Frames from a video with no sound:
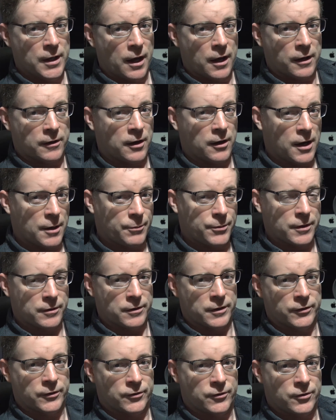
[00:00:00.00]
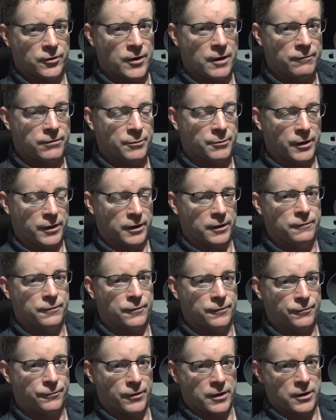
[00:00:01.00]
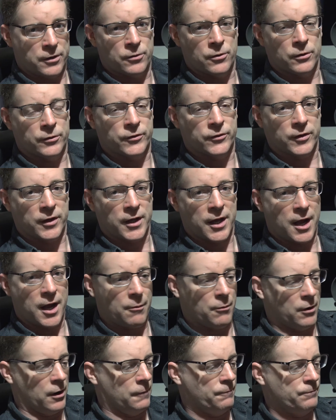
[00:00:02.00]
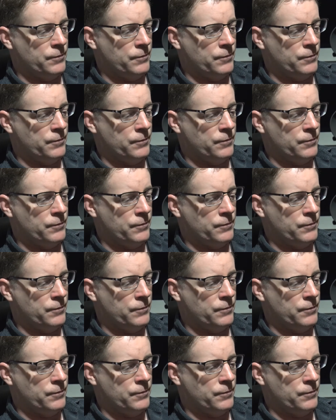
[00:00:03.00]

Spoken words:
a copy of this to everybody for free who owns the camera.